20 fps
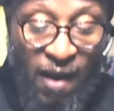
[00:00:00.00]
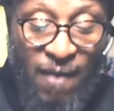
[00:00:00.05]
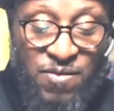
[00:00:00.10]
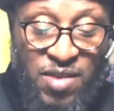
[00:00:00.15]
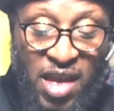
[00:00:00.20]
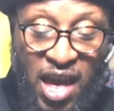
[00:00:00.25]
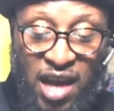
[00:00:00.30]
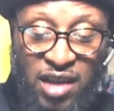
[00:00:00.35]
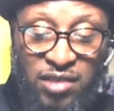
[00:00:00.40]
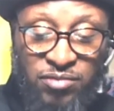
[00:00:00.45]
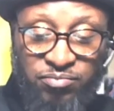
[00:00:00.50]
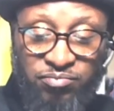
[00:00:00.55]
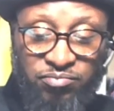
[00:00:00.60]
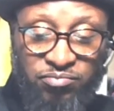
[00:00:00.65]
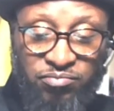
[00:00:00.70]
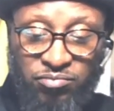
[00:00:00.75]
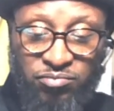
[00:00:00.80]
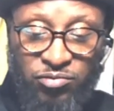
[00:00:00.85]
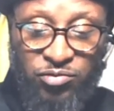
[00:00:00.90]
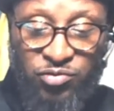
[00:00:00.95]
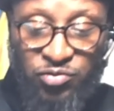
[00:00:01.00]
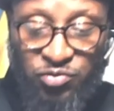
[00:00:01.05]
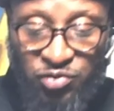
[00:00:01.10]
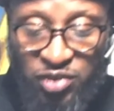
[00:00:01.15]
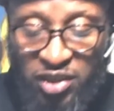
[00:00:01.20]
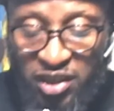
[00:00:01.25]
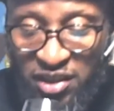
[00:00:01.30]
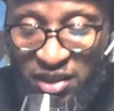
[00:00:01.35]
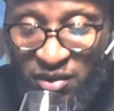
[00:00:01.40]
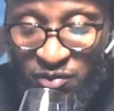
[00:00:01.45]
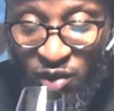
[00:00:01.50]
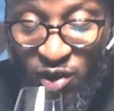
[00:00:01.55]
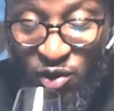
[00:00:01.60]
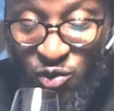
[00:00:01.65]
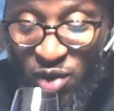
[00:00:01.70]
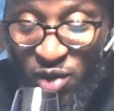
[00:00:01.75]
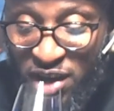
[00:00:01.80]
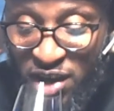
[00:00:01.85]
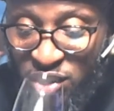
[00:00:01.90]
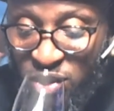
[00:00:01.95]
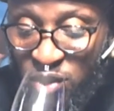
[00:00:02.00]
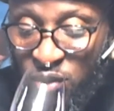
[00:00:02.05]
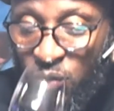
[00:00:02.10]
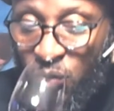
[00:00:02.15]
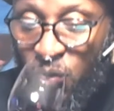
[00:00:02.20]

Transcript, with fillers: now, for the, for the rinse.